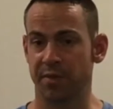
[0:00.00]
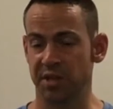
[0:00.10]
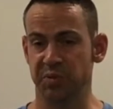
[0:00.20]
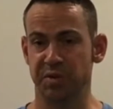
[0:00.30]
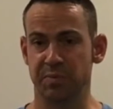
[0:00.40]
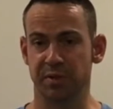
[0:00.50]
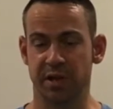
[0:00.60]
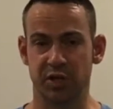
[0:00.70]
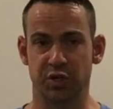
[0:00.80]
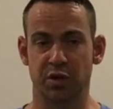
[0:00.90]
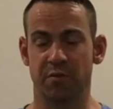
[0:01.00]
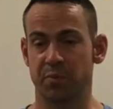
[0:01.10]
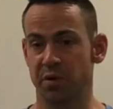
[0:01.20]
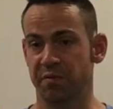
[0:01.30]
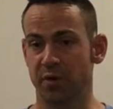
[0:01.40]
That is a manipulation of
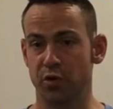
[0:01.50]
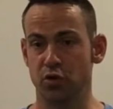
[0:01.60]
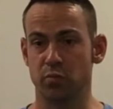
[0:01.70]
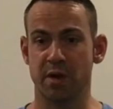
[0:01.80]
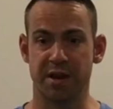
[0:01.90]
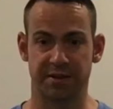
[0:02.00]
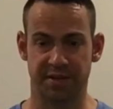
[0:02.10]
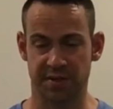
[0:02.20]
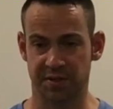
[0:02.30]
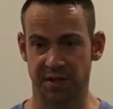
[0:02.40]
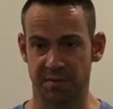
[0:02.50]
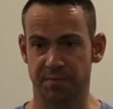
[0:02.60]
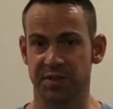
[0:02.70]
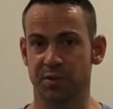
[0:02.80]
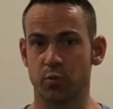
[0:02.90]
both volume and intensity.
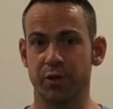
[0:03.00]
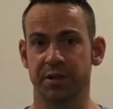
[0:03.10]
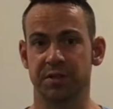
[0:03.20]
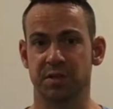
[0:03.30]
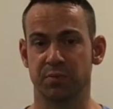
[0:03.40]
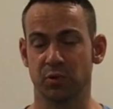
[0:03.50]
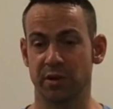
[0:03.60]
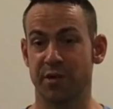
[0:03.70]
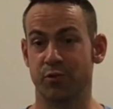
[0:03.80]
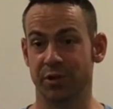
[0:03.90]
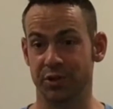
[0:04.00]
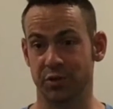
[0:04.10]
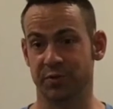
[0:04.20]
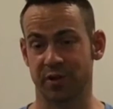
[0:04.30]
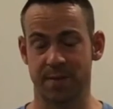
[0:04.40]
It's a really simple and really
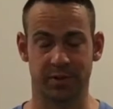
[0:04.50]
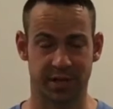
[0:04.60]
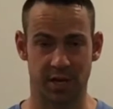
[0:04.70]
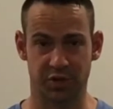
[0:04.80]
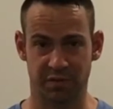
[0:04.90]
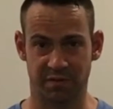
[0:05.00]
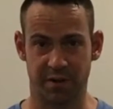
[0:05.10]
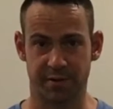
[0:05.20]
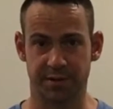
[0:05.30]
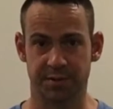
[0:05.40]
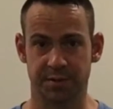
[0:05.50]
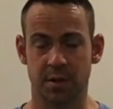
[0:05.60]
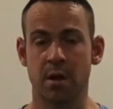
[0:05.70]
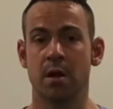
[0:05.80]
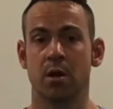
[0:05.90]
useful application of variance.
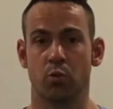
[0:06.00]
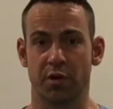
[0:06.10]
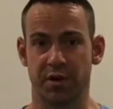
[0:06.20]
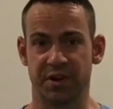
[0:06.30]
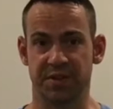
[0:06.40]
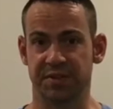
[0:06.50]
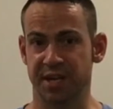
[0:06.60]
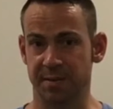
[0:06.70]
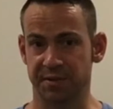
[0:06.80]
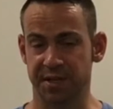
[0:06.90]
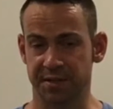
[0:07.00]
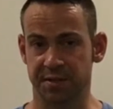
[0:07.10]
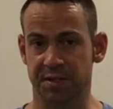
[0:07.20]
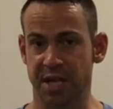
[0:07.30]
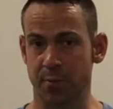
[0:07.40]
We don't hit the same sets,
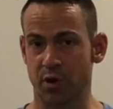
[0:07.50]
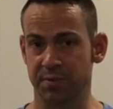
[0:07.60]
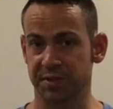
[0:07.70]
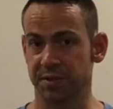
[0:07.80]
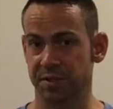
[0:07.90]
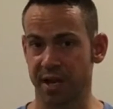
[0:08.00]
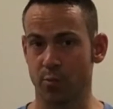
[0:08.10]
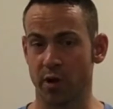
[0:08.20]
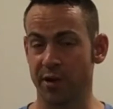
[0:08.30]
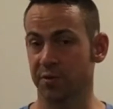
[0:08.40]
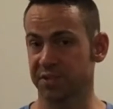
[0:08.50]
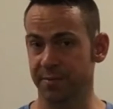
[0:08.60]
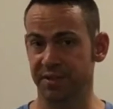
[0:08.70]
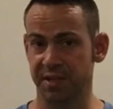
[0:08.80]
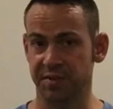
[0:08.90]
the same reps, and the same weight or
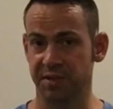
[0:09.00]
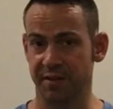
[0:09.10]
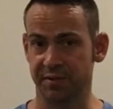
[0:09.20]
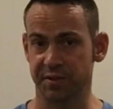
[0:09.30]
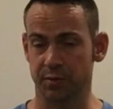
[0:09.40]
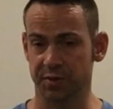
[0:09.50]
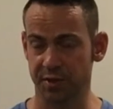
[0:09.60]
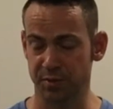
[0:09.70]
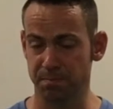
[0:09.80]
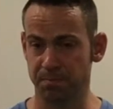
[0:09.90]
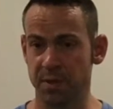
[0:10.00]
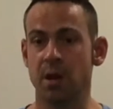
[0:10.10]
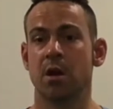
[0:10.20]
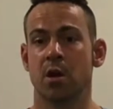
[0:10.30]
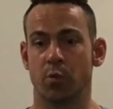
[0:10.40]
same intensity every single session.
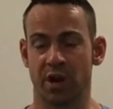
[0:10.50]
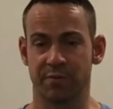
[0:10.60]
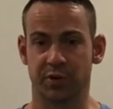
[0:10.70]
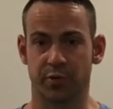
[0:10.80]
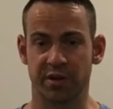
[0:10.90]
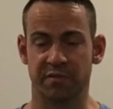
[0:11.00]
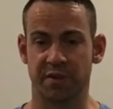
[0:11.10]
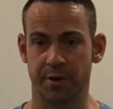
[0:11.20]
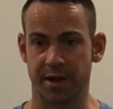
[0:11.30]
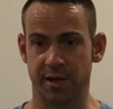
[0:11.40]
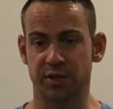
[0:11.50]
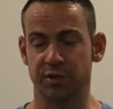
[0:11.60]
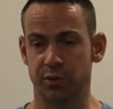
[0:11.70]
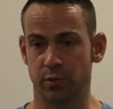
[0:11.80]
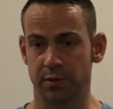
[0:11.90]
We don't have a degree of
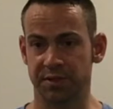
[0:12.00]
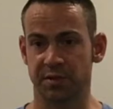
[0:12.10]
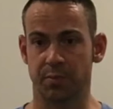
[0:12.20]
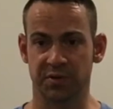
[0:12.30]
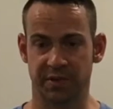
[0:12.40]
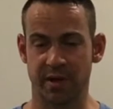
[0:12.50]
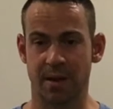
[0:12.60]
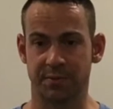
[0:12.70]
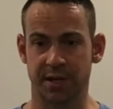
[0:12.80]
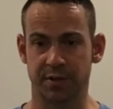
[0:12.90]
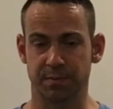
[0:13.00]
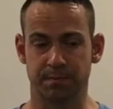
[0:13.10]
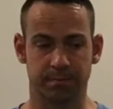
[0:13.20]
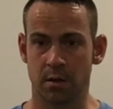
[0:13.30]
variation to elicit a positive adaptation.